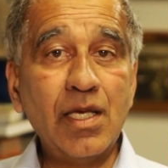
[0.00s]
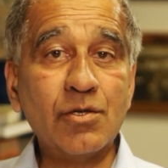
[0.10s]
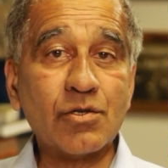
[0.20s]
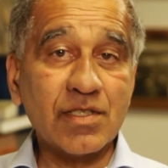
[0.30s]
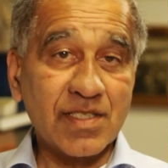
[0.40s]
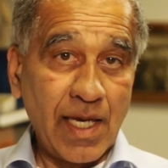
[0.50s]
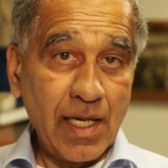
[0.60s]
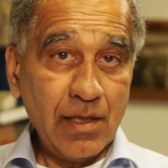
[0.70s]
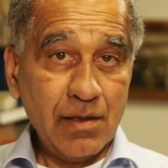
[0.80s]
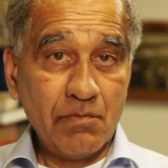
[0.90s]
You could
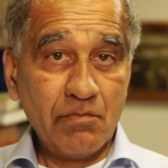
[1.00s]
say,